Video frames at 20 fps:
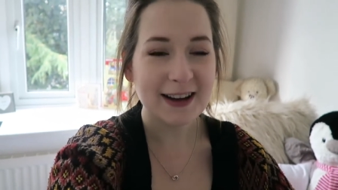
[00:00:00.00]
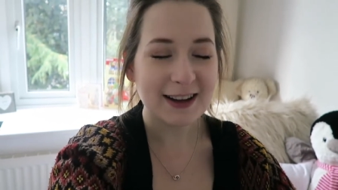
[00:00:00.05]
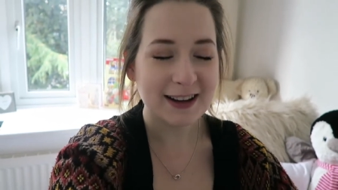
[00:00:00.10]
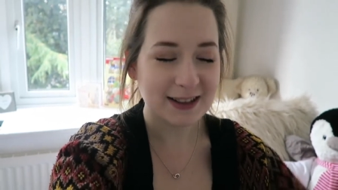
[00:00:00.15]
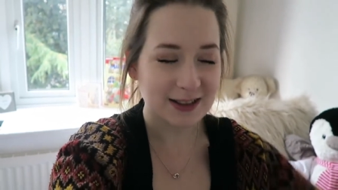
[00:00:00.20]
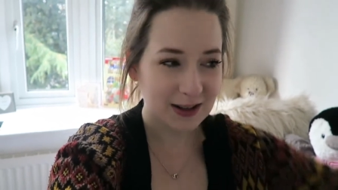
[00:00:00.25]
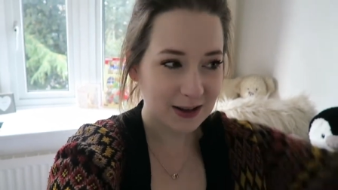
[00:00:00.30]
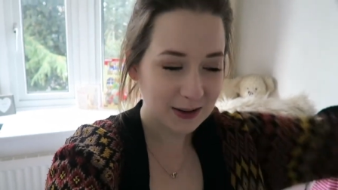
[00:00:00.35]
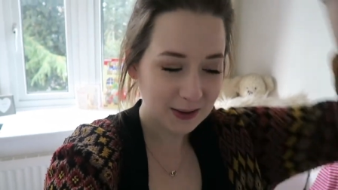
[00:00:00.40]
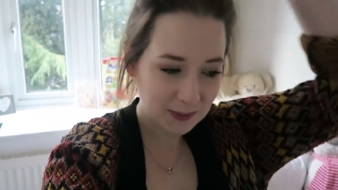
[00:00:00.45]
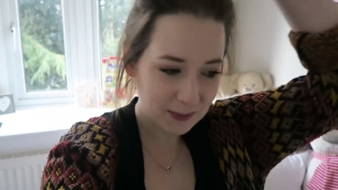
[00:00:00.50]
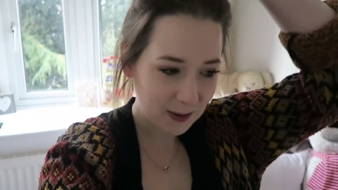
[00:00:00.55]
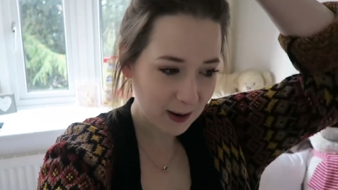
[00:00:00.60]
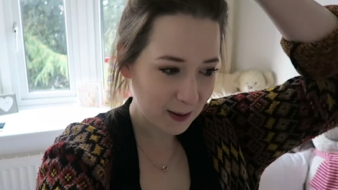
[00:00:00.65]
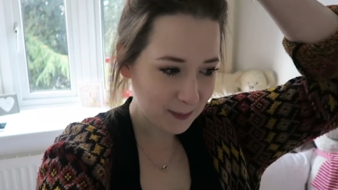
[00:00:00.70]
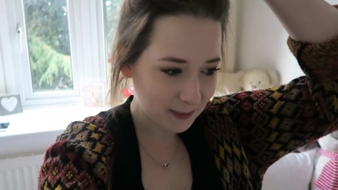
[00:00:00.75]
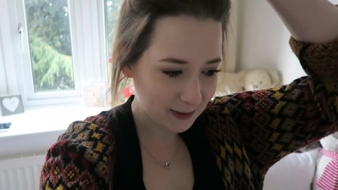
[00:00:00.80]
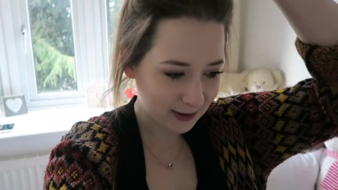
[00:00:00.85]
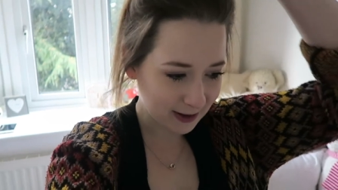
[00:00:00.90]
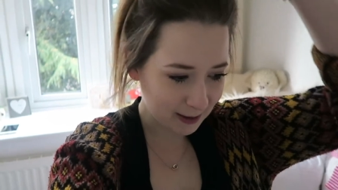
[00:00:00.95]
I don't know
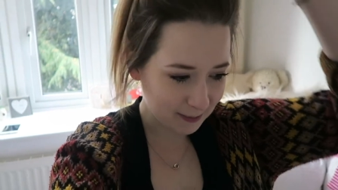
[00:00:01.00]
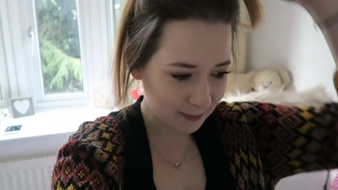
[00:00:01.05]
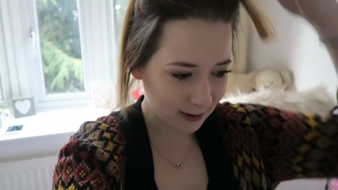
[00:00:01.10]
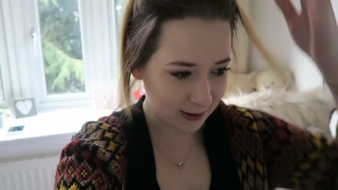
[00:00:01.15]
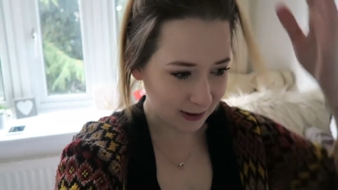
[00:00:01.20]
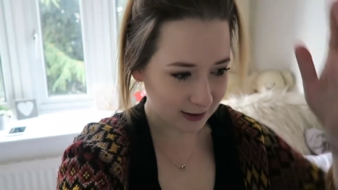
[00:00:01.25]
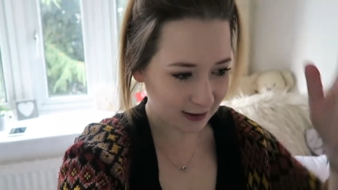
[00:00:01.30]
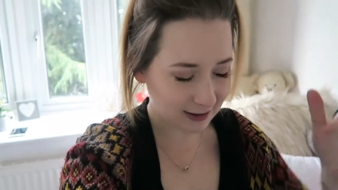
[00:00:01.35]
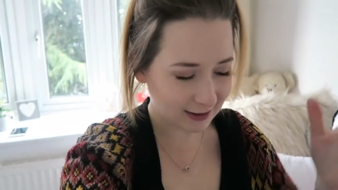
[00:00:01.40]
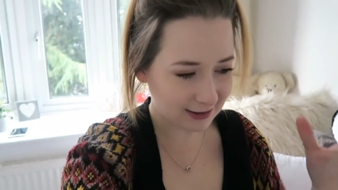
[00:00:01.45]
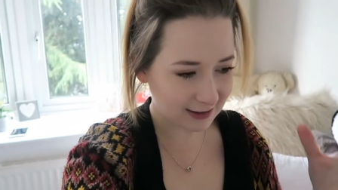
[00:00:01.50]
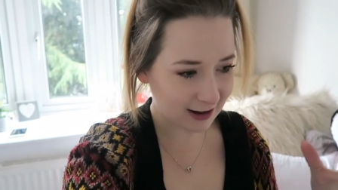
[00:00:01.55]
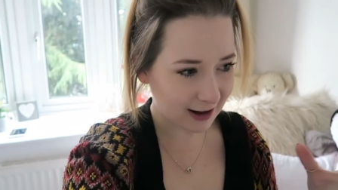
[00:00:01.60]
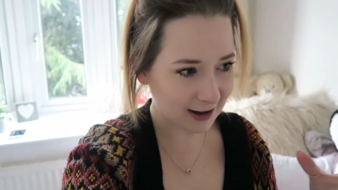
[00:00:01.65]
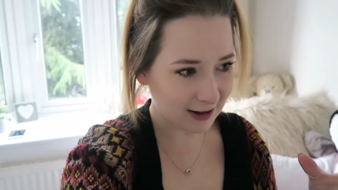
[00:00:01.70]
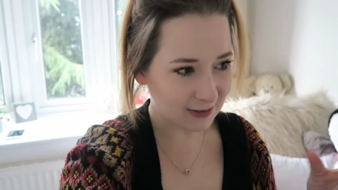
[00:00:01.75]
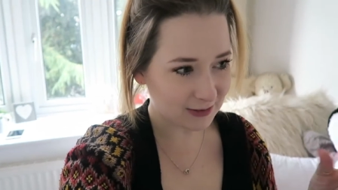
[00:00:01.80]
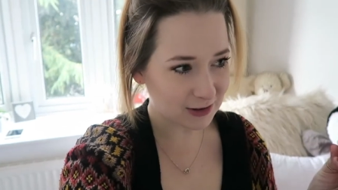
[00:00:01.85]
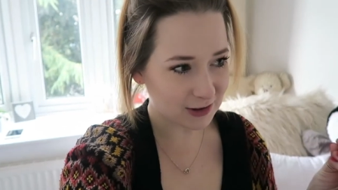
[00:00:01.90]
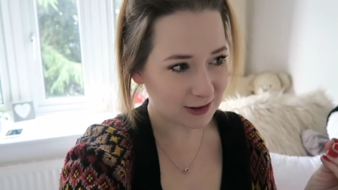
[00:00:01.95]
why, but like my
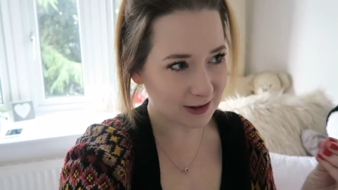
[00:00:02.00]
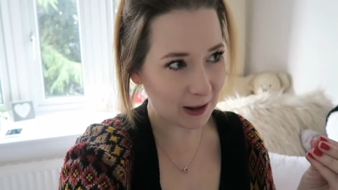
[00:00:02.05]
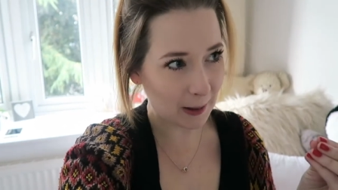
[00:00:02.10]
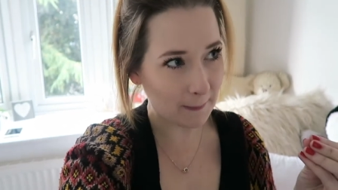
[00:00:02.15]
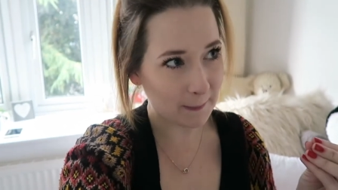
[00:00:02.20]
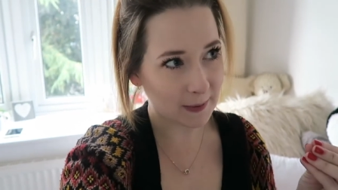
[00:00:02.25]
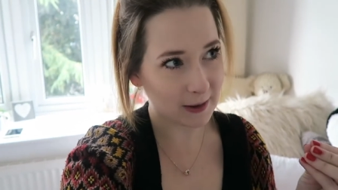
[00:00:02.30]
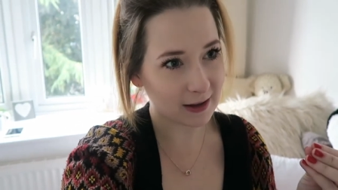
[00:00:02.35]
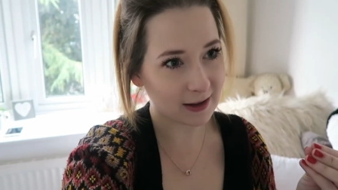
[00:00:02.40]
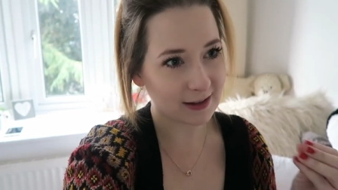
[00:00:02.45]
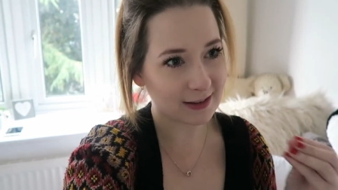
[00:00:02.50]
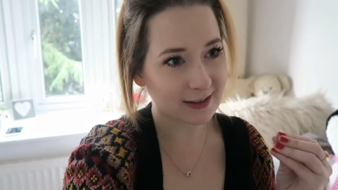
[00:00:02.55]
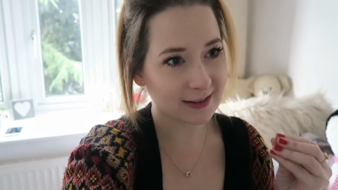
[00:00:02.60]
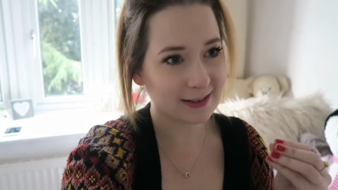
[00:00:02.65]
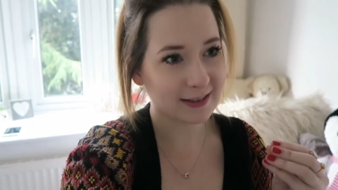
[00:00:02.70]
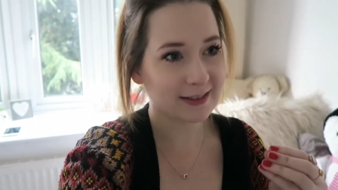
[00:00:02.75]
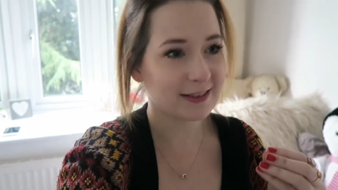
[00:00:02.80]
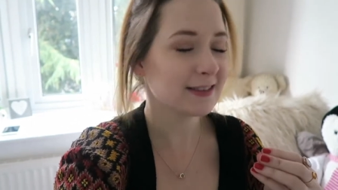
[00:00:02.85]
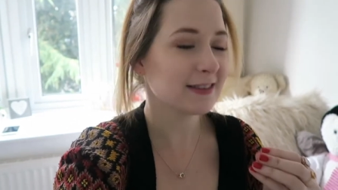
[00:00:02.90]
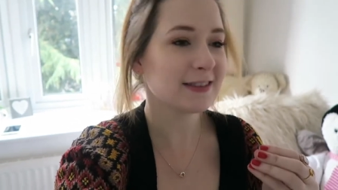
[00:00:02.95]
kind of just get a bit
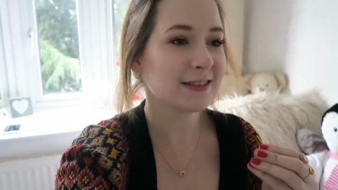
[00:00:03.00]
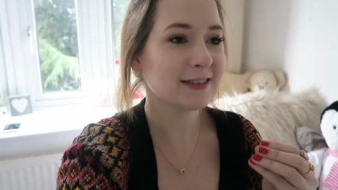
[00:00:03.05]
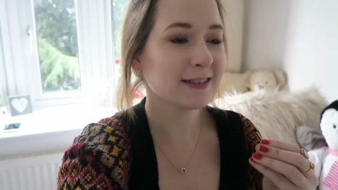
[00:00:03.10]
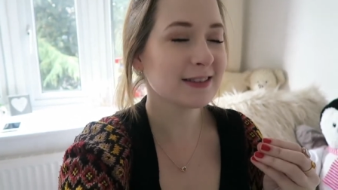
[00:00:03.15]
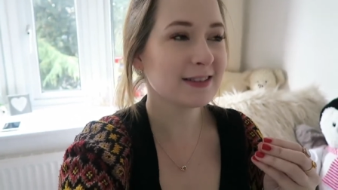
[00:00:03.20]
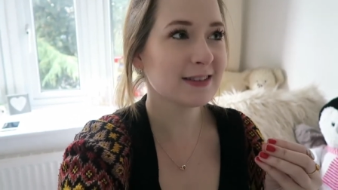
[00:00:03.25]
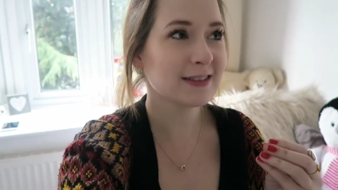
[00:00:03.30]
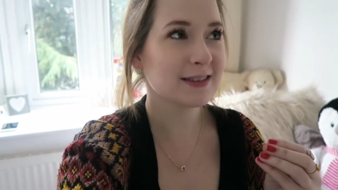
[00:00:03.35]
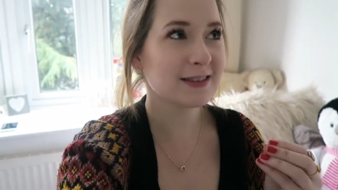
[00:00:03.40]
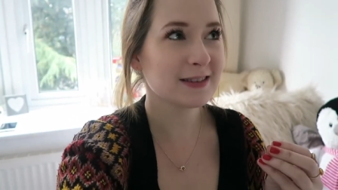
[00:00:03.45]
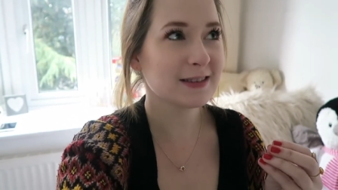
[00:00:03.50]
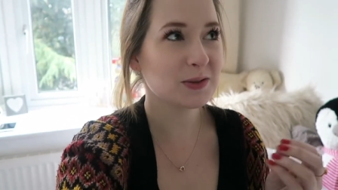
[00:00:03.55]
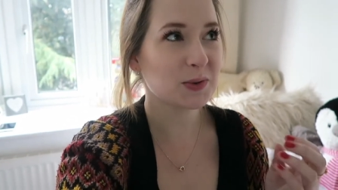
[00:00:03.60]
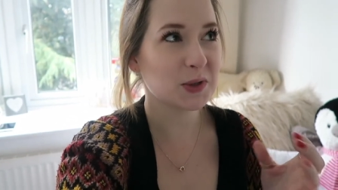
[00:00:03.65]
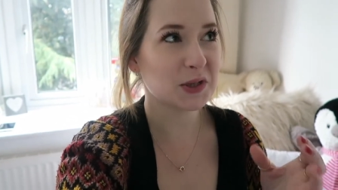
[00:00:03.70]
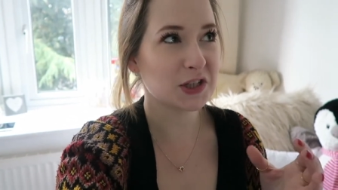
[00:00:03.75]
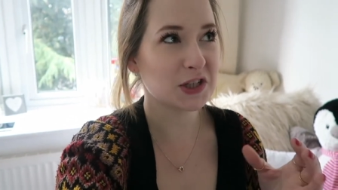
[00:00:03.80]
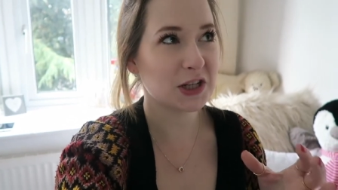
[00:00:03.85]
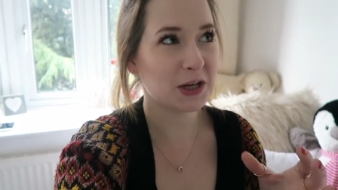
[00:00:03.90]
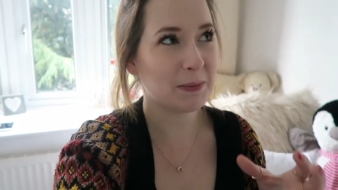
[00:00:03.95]

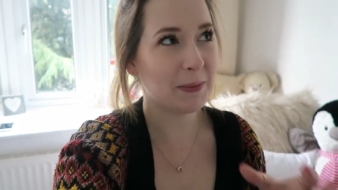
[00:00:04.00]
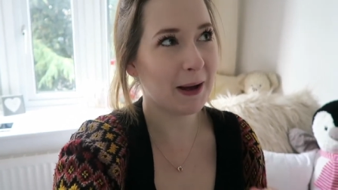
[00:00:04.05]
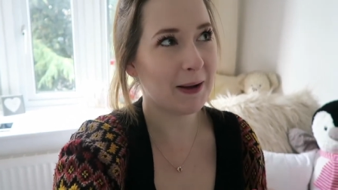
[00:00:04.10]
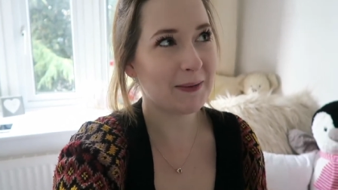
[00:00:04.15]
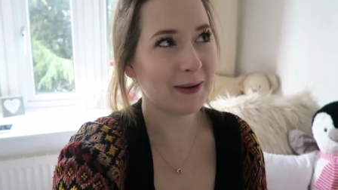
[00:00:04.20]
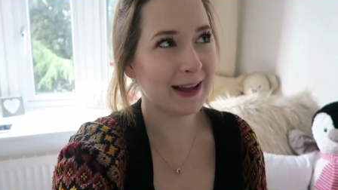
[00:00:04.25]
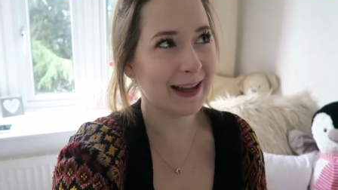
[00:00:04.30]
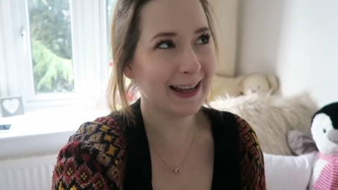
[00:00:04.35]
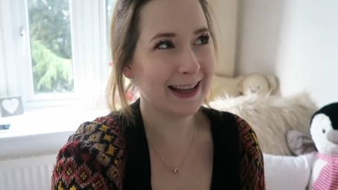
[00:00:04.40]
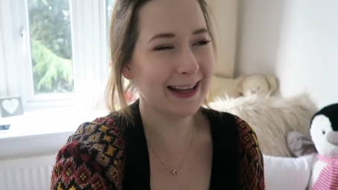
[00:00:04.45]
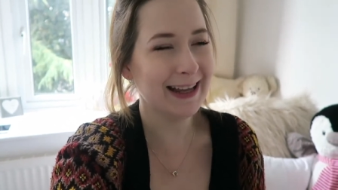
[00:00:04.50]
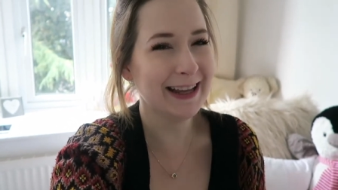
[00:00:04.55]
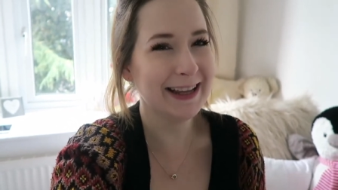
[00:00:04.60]
twitchy about it.